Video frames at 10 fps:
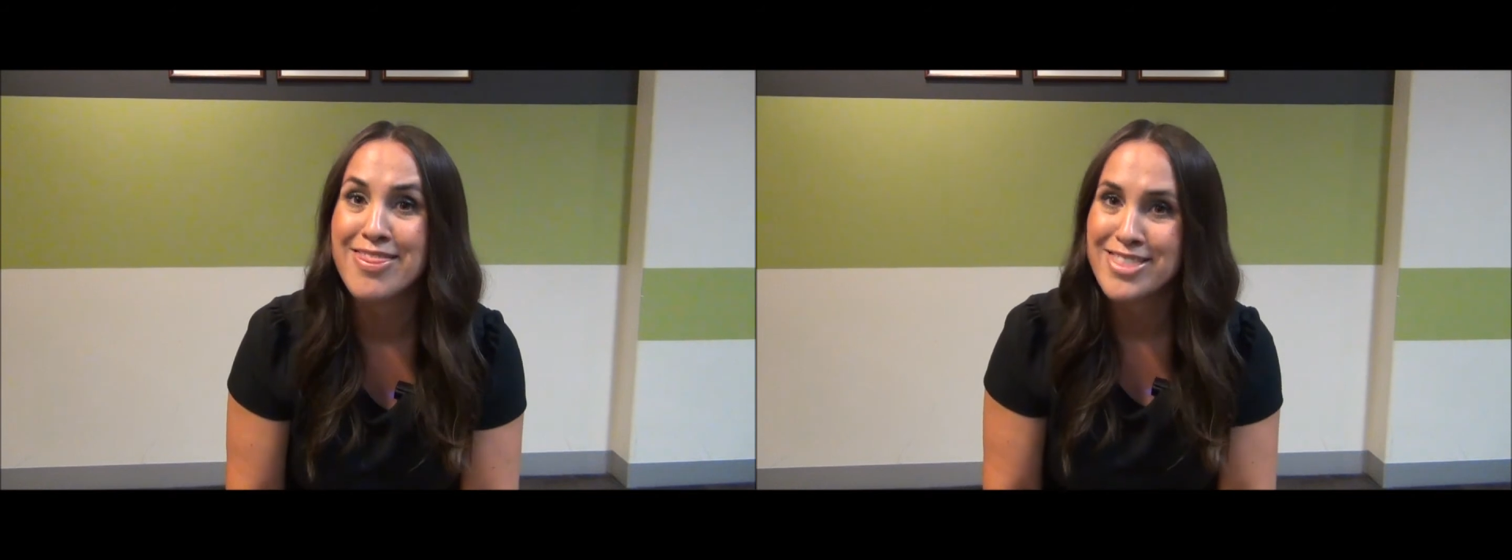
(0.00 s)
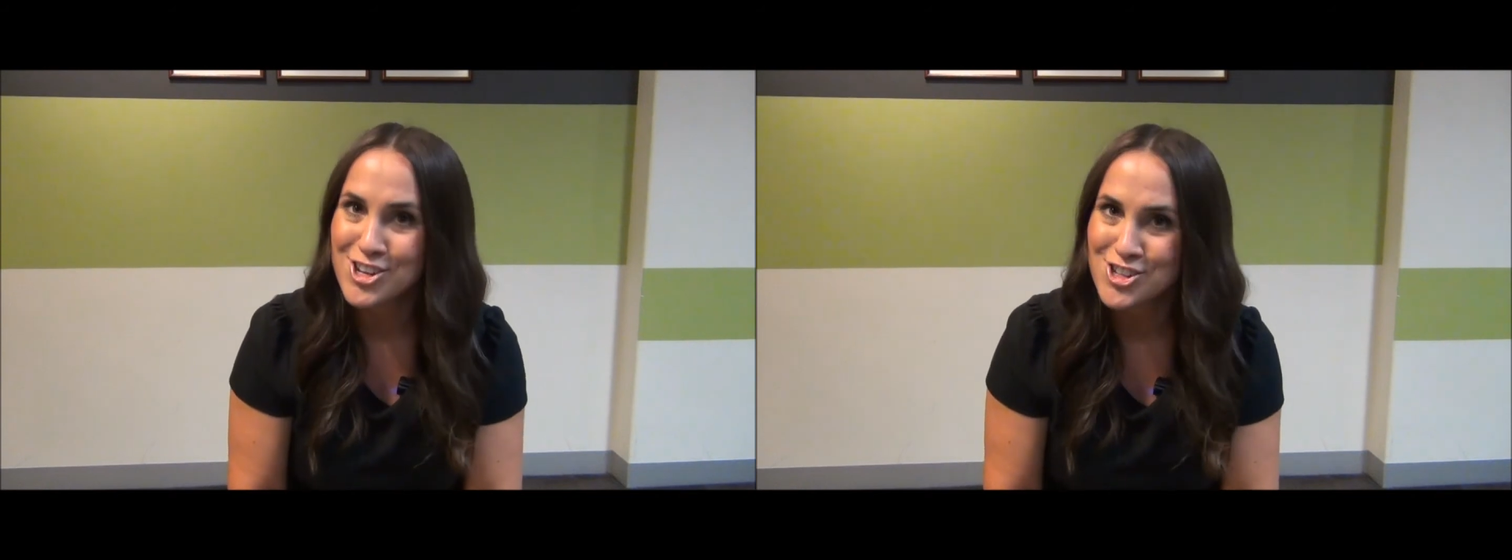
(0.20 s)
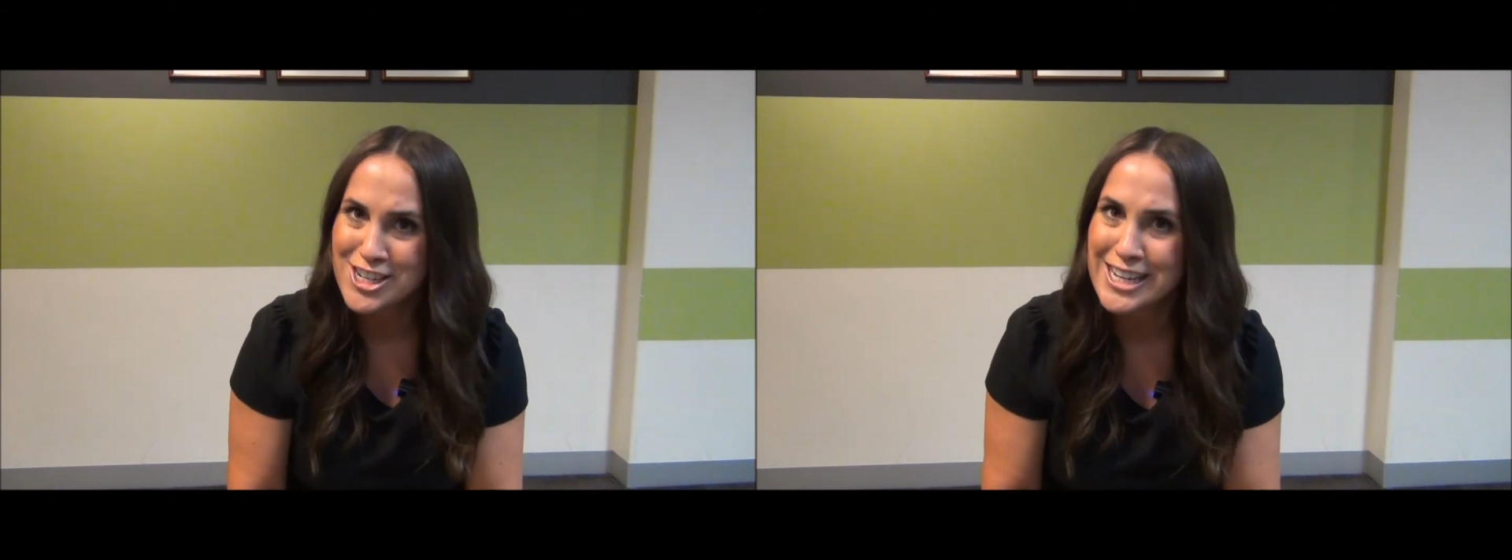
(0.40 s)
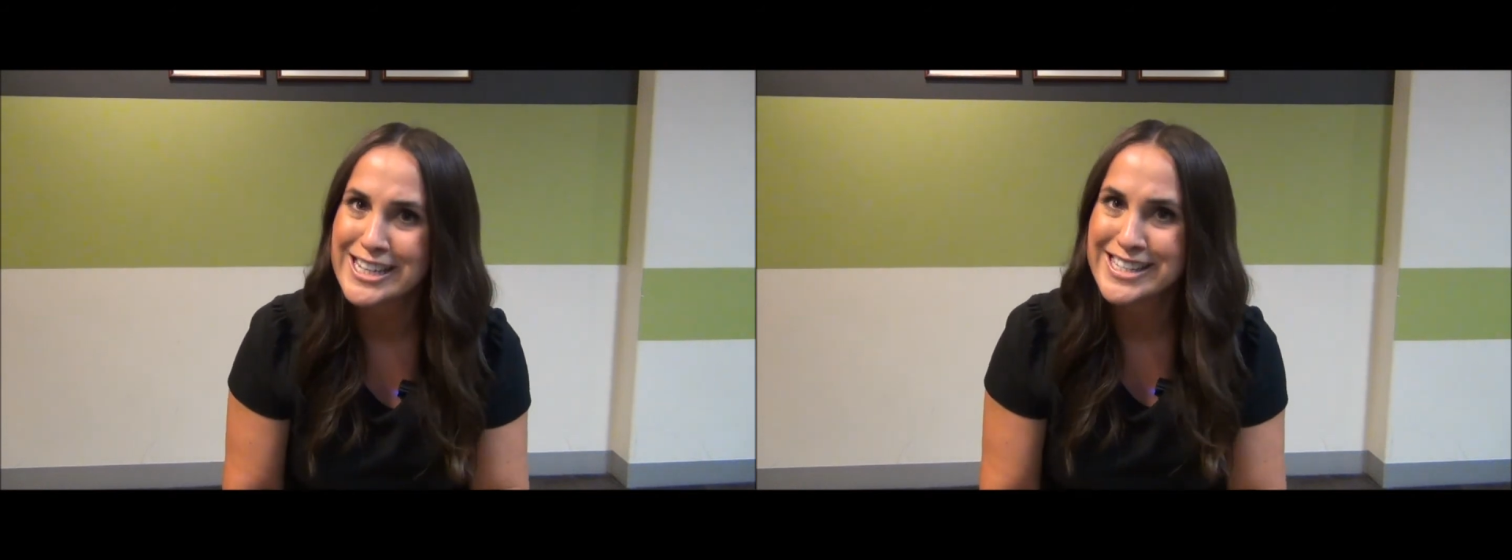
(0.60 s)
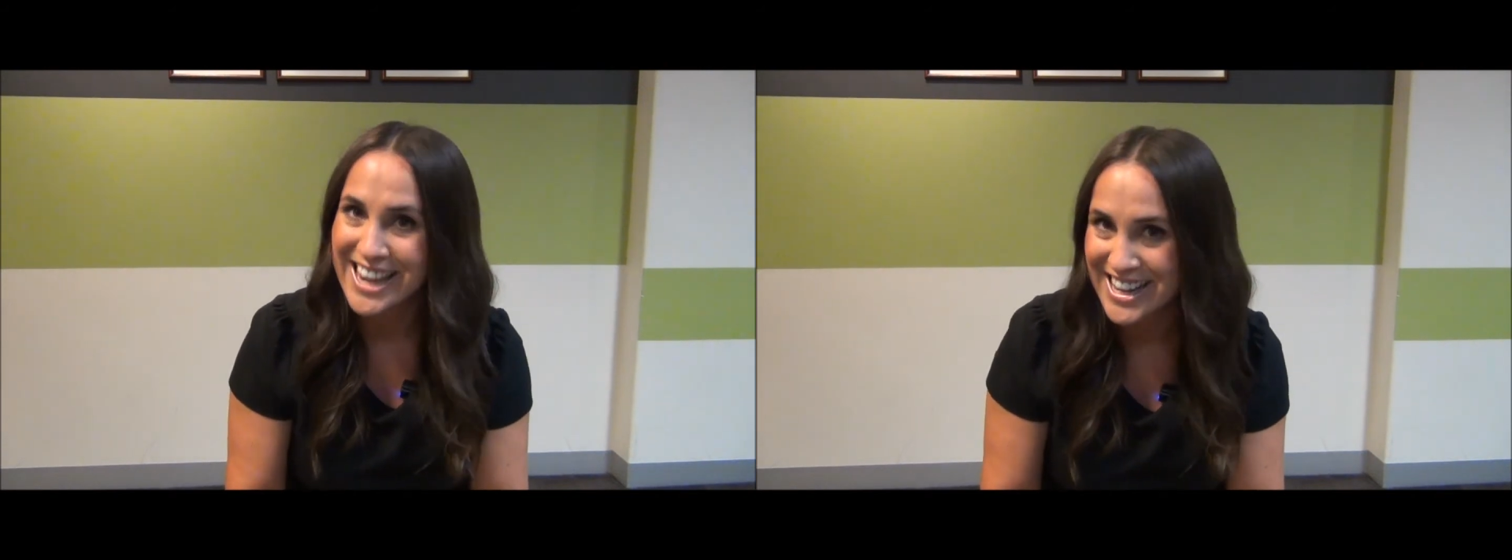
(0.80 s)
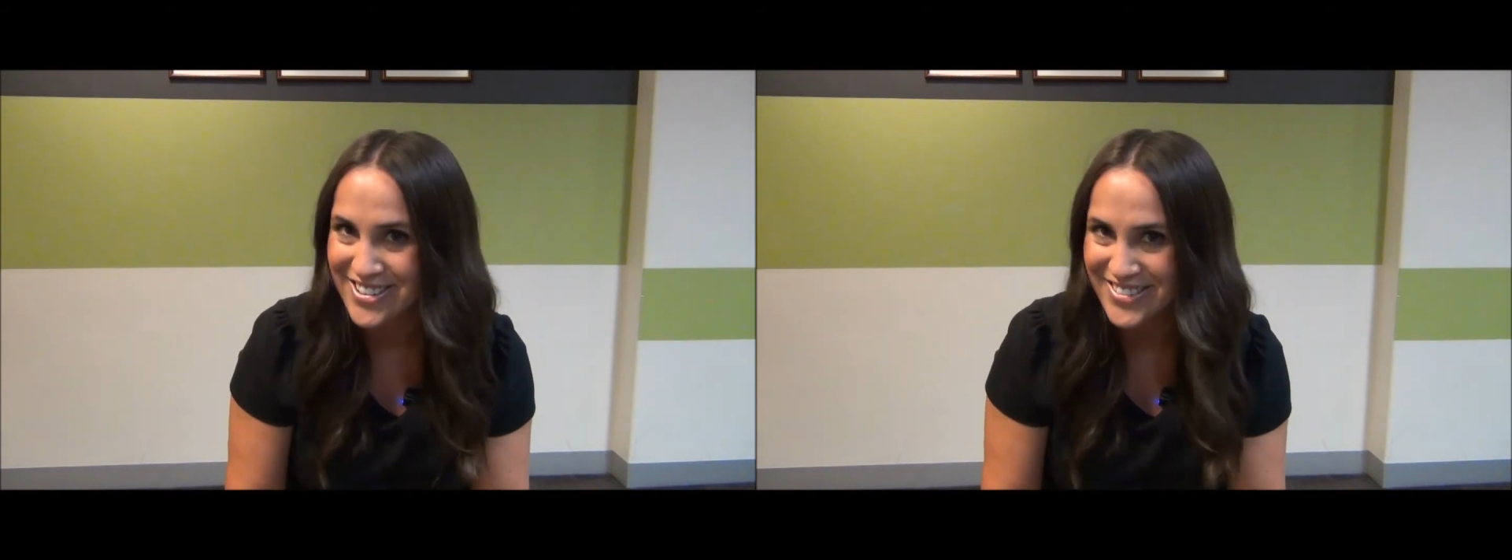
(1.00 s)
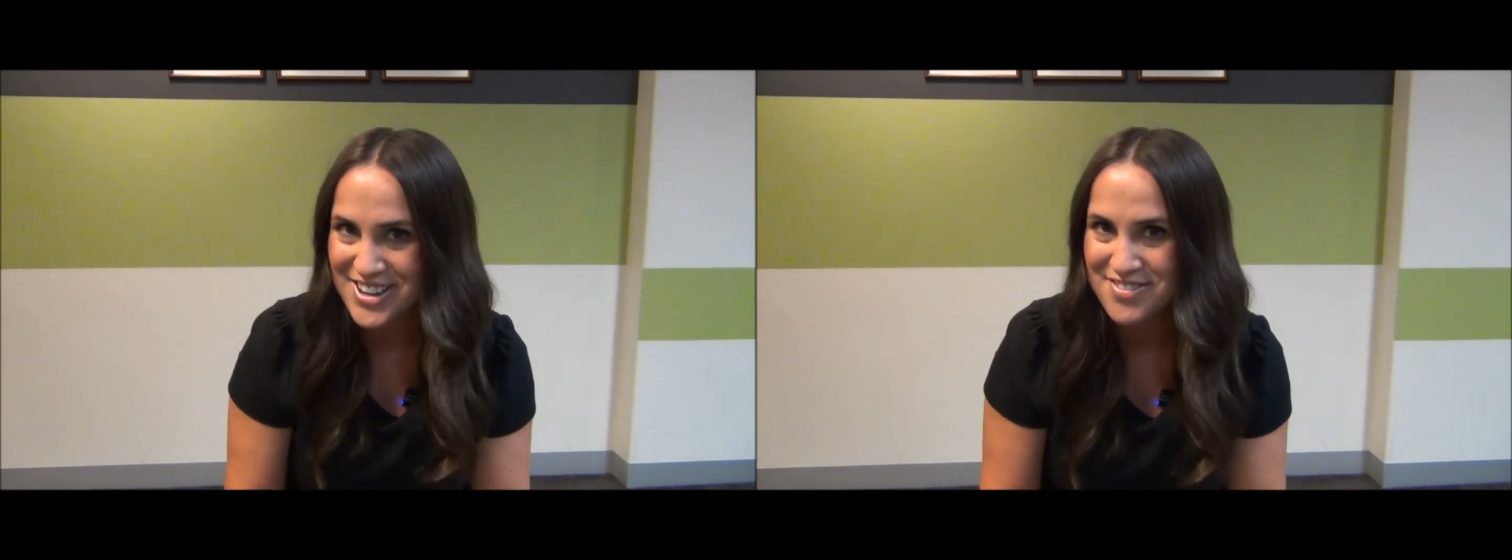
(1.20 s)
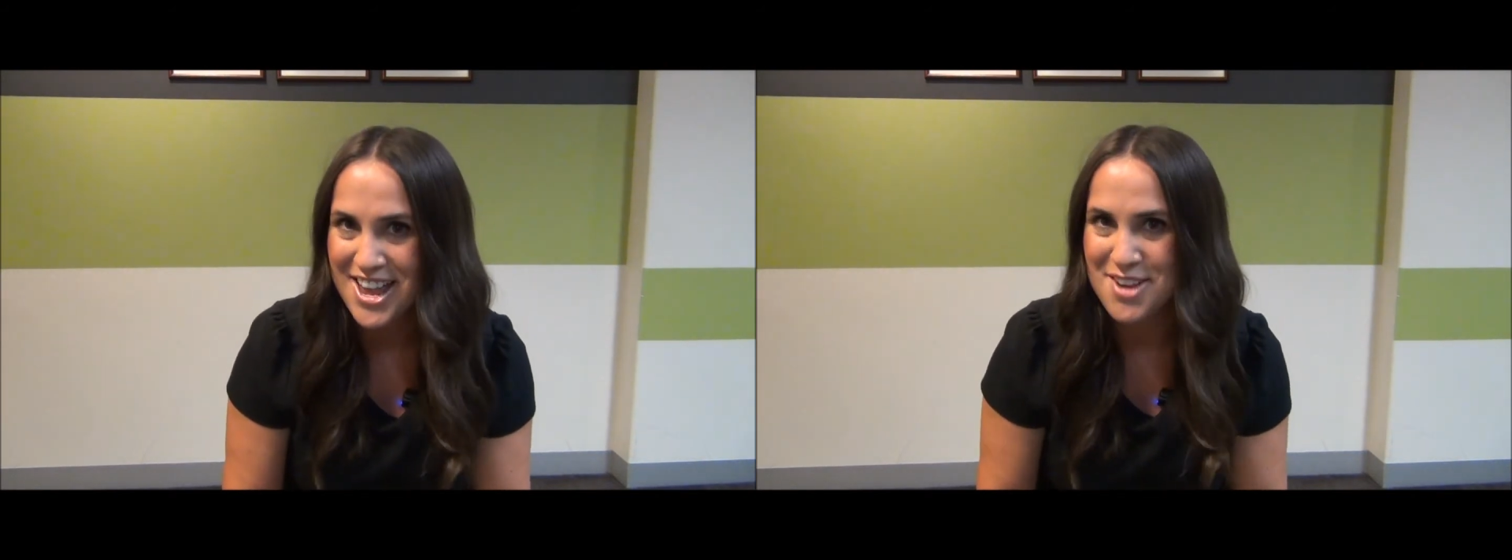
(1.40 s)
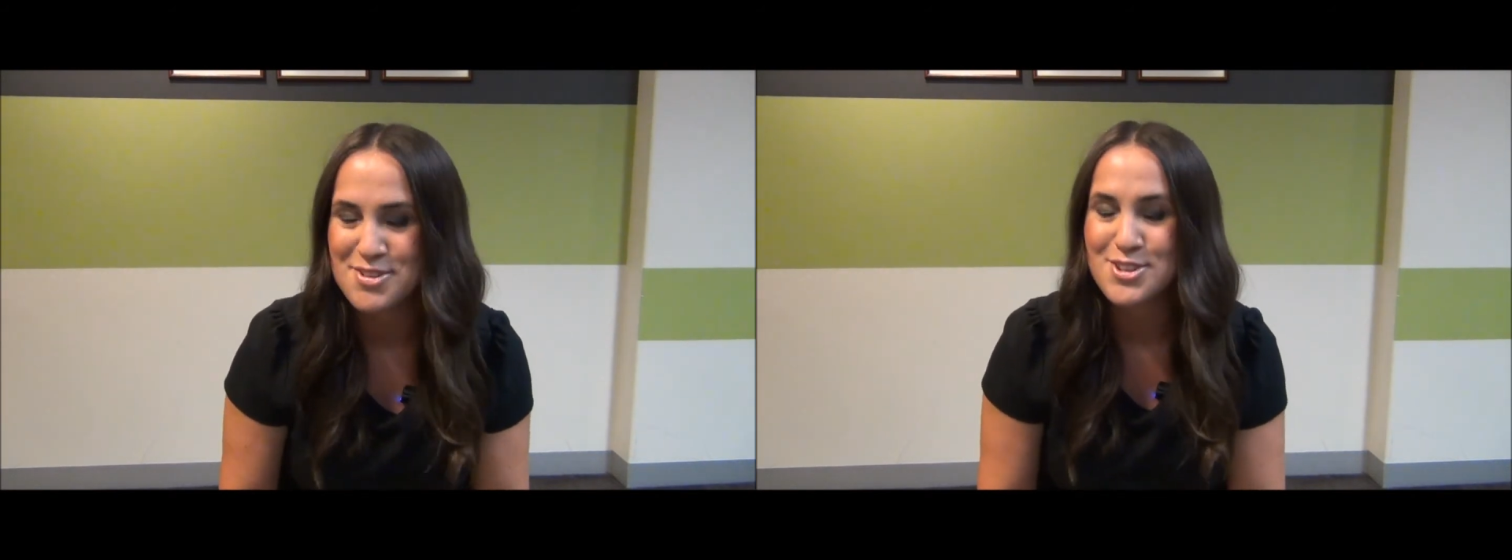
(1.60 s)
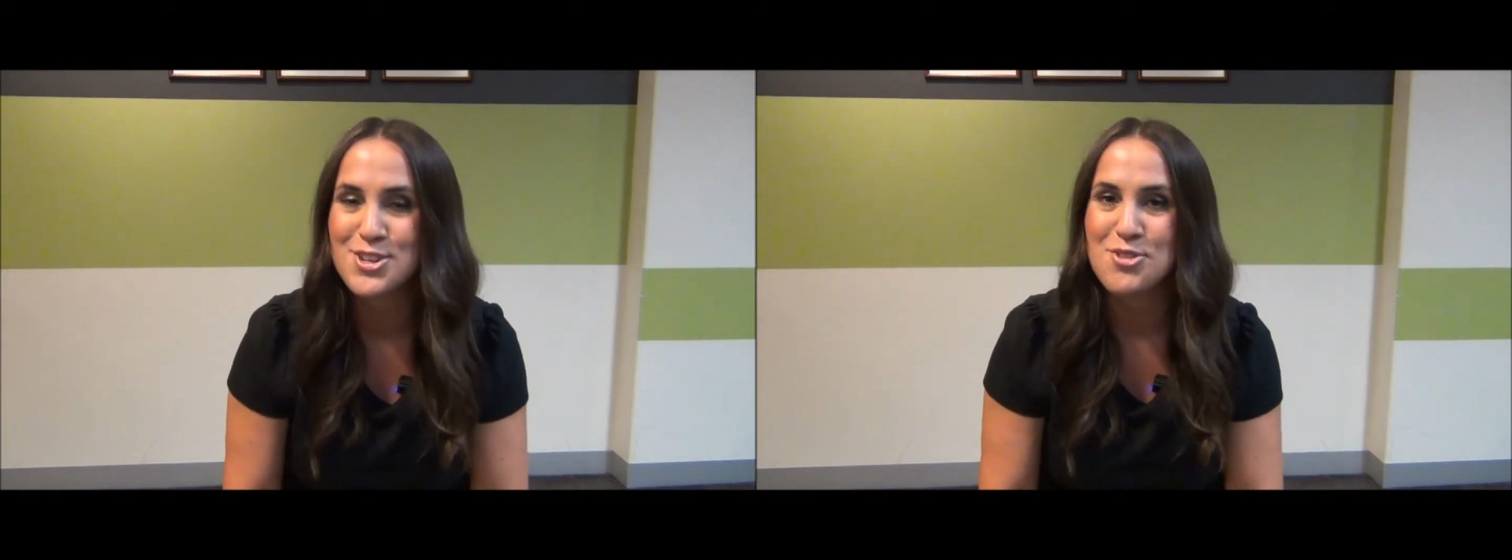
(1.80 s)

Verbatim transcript: and this year it's getting revamped.